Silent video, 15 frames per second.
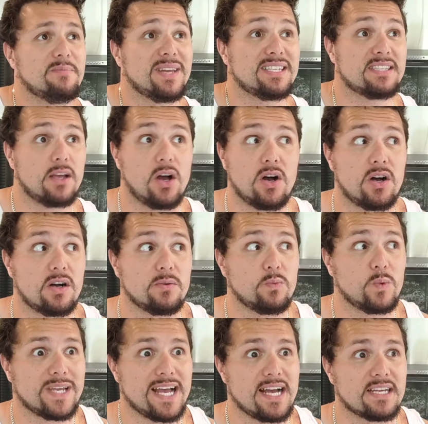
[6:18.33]
They said,
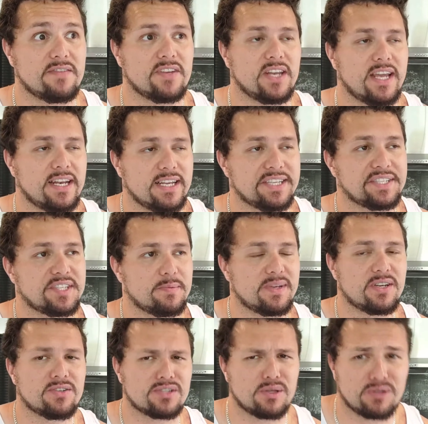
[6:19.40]
oh, we can't give you an
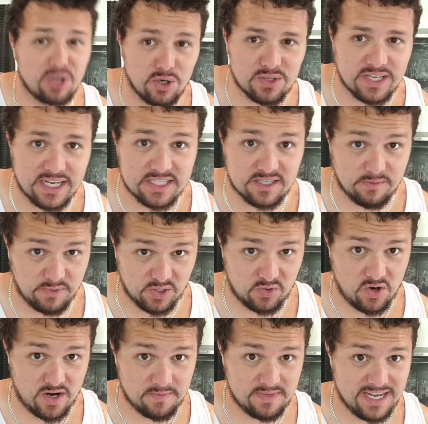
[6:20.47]
antihistamine because the doctor has to
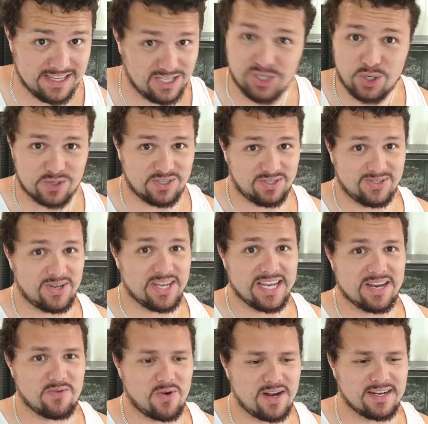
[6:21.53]
prescribe that, and the doctor's not
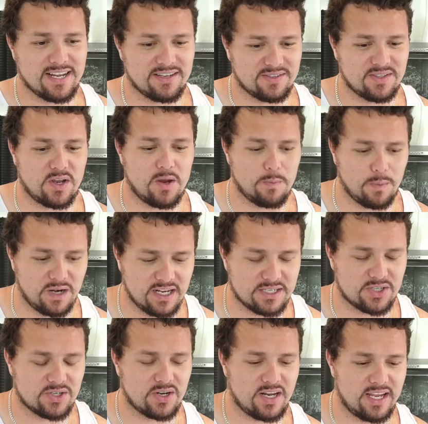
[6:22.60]
here right now. So I
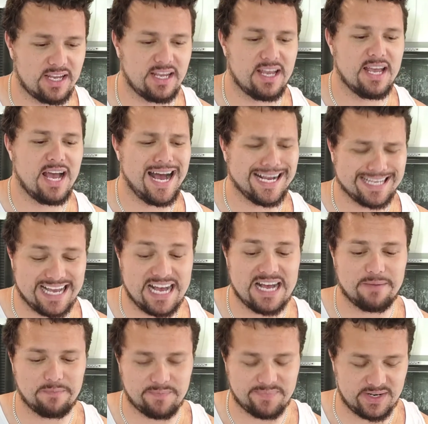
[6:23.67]

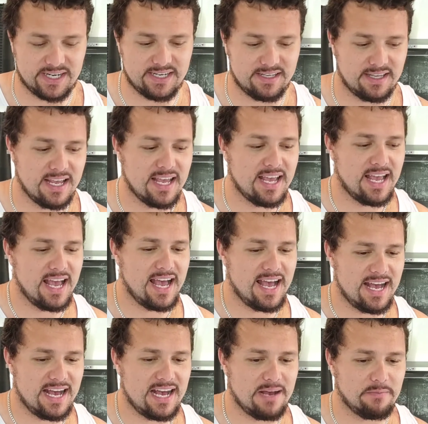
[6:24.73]
can't breathe.
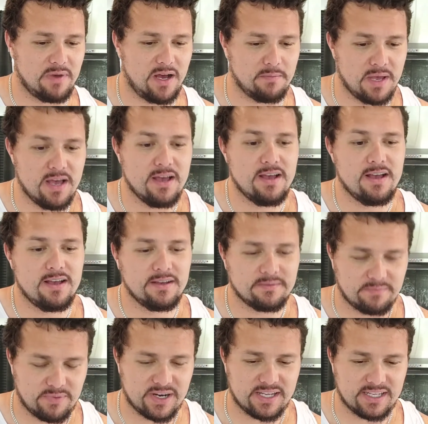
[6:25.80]

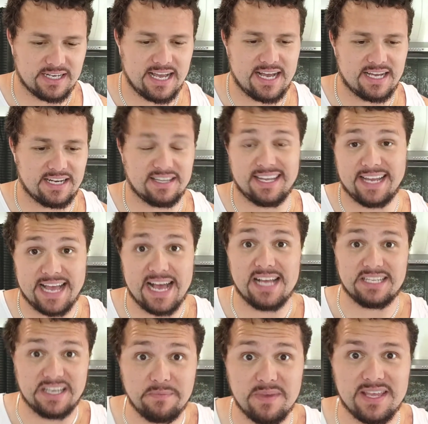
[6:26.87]
I'm breathing hard, and they
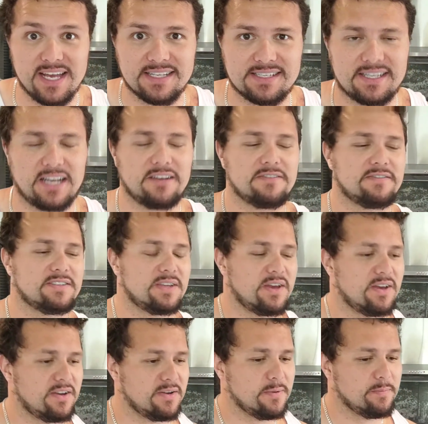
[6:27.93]
can't give me that stuff.
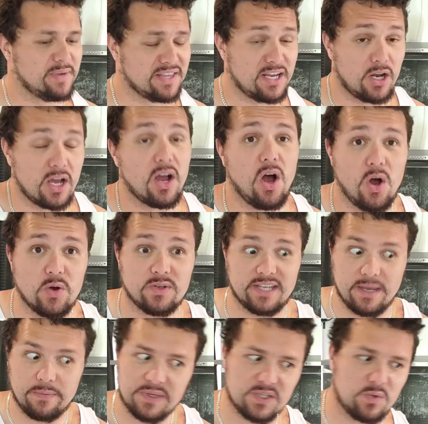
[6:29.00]
So, but they're like, oh,
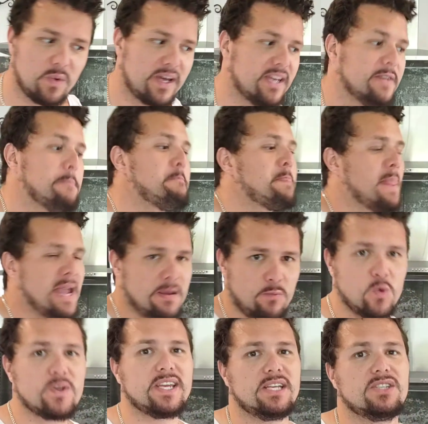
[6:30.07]
come this way, and
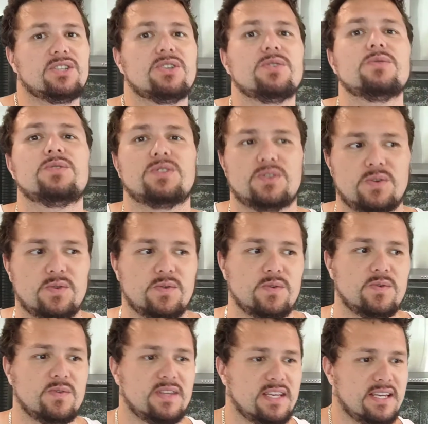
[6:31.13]
we'll get you
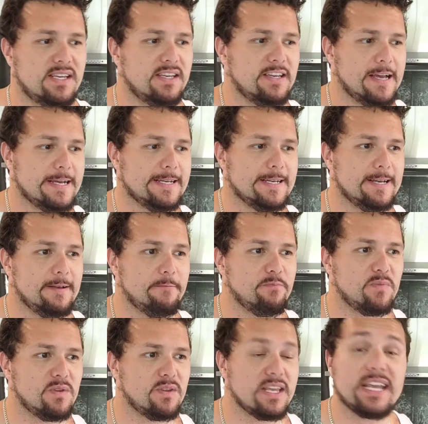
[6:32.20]
to the
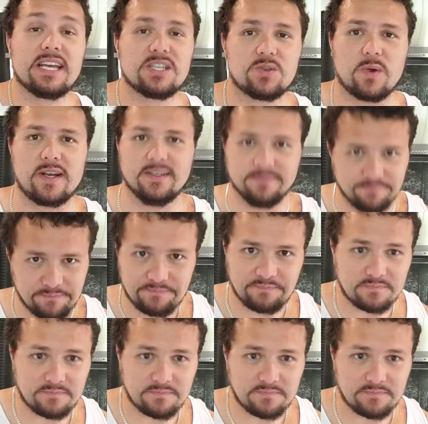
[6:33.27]
X-ray.